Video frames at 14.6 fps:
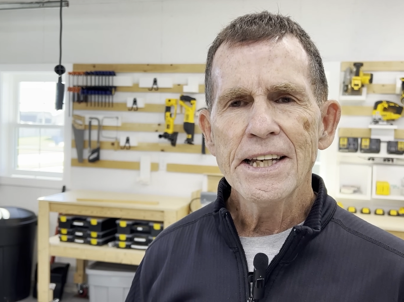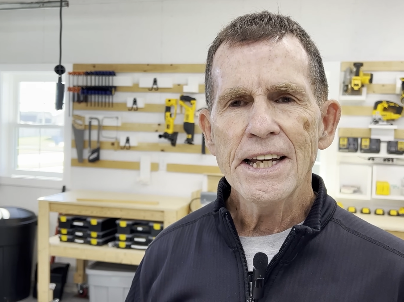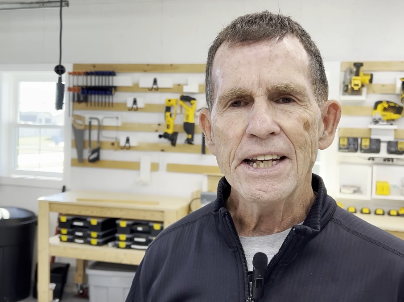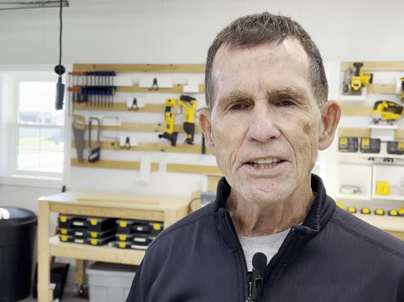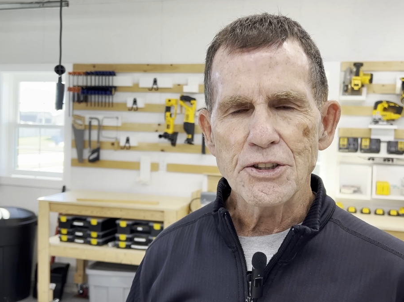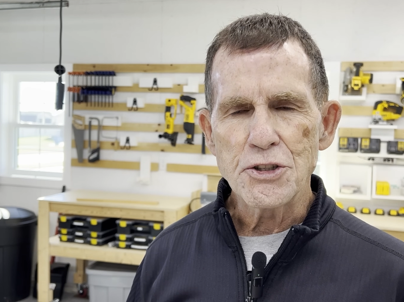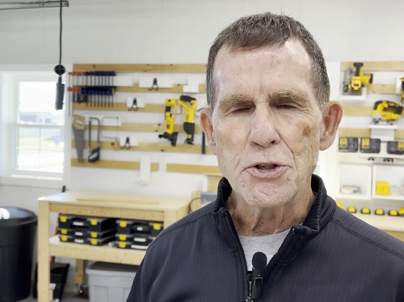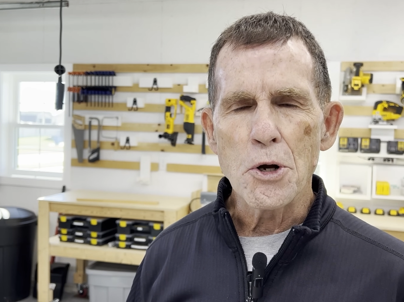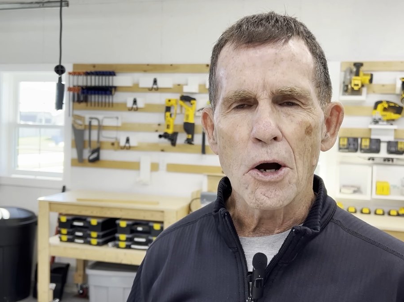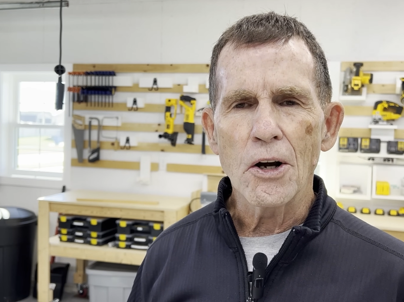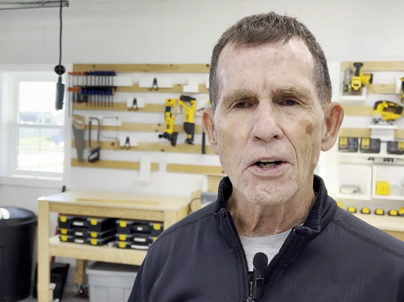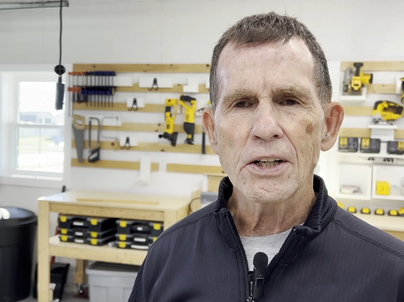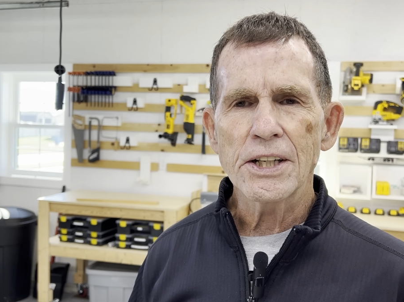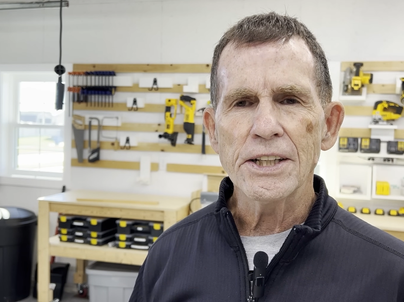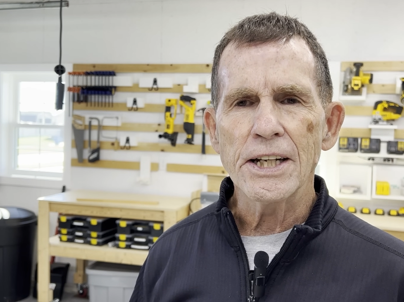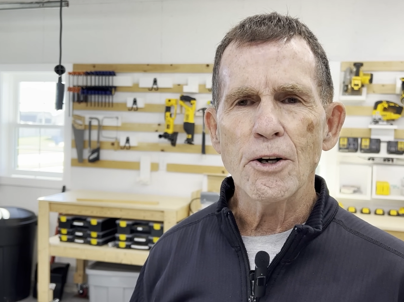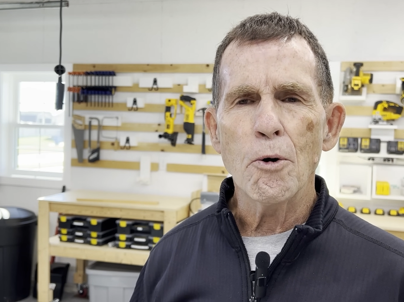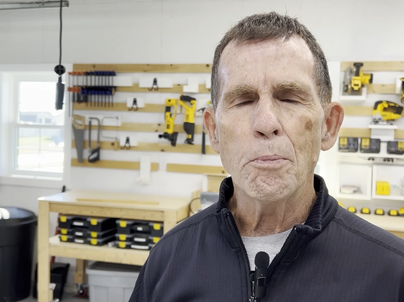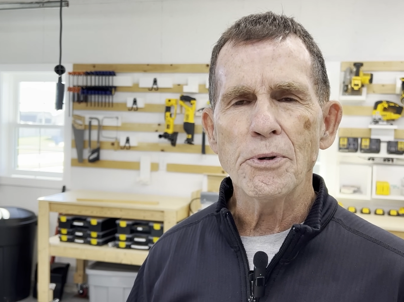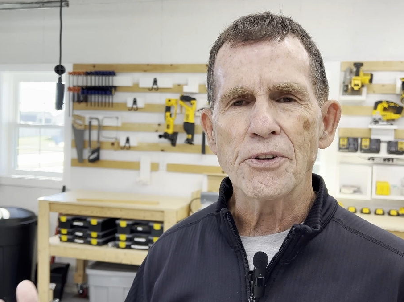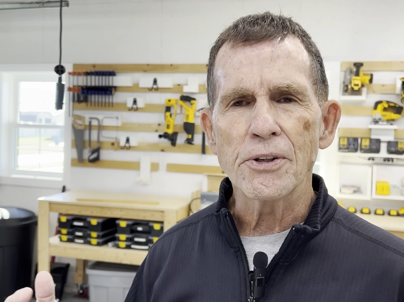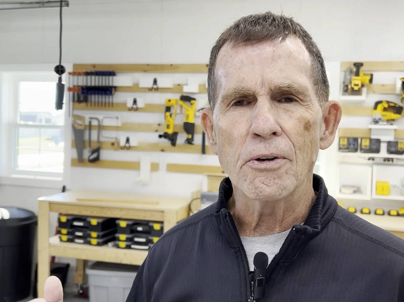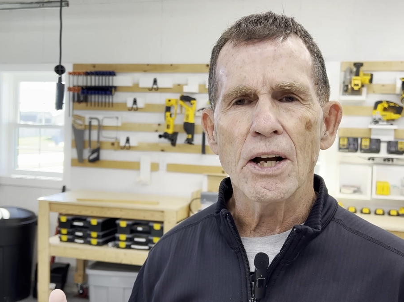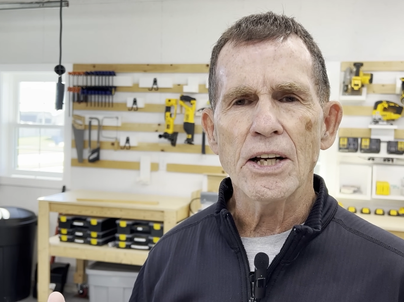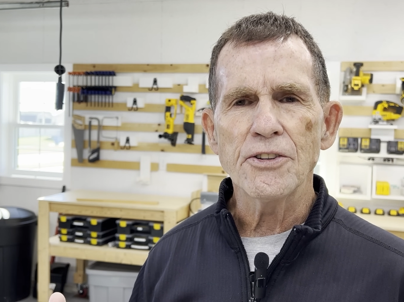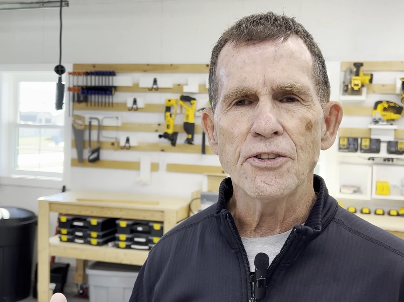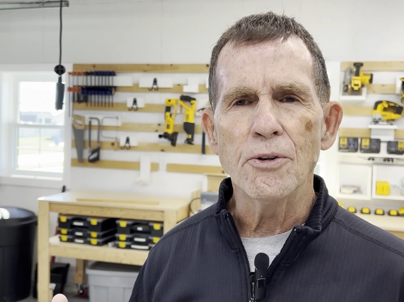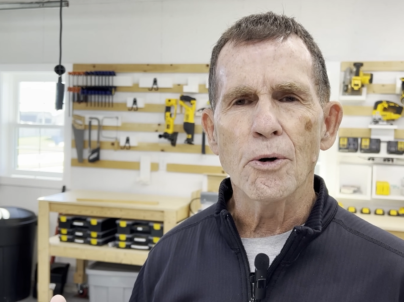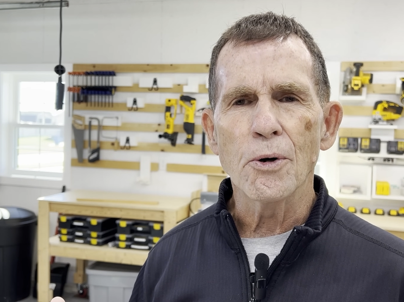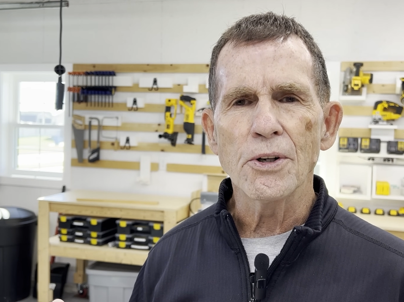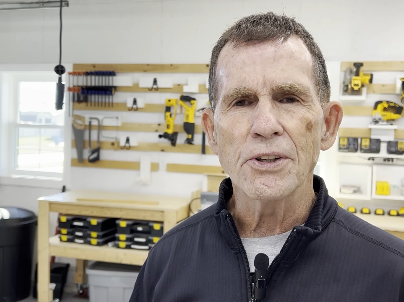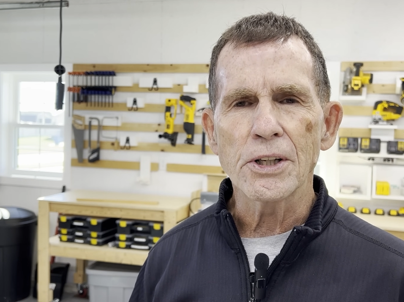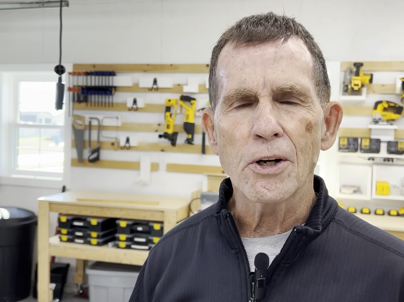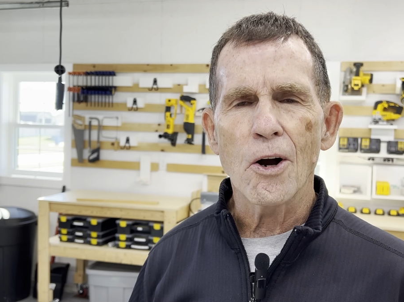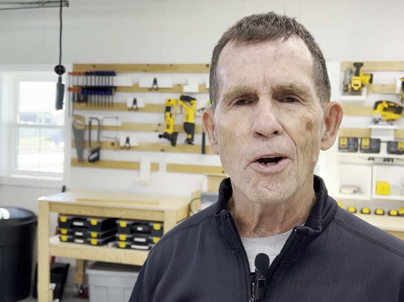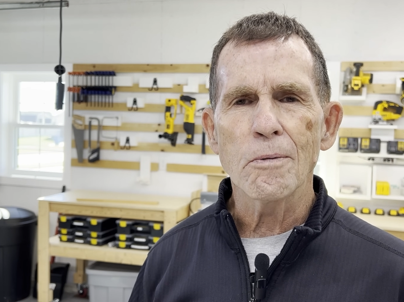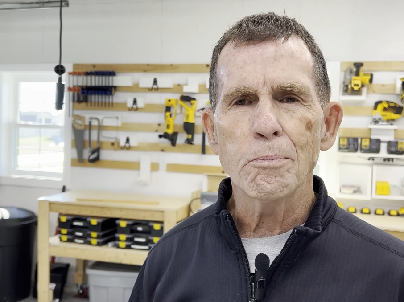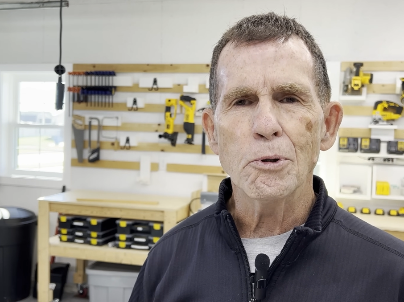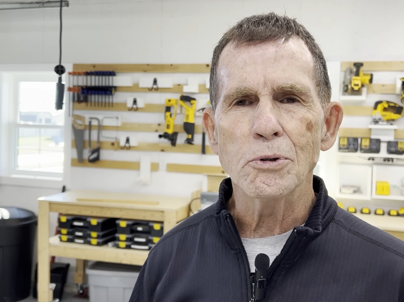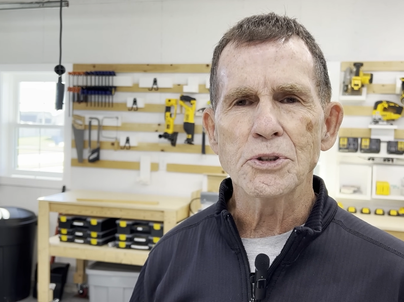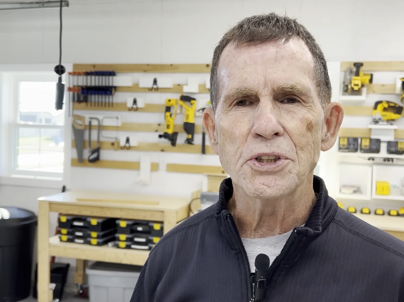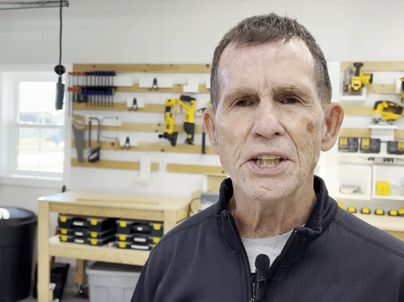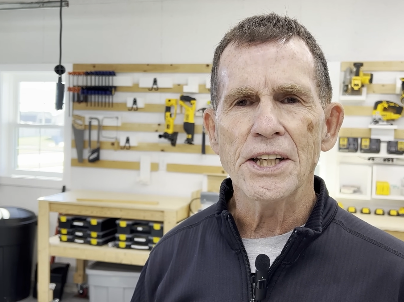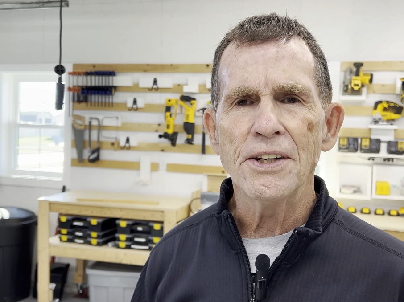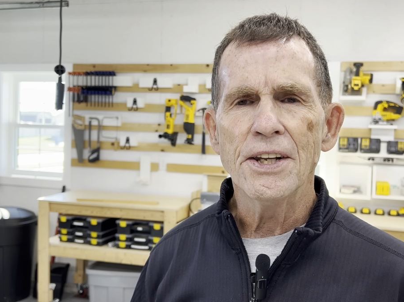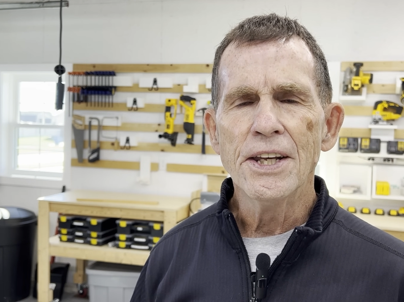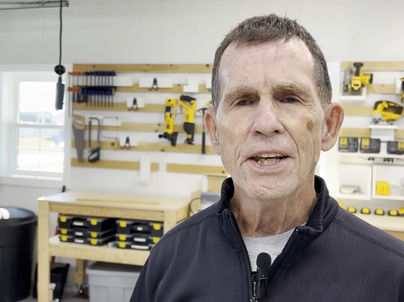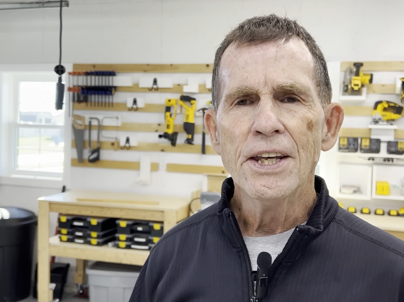and it's dark and I open the garage door and the car pulls in,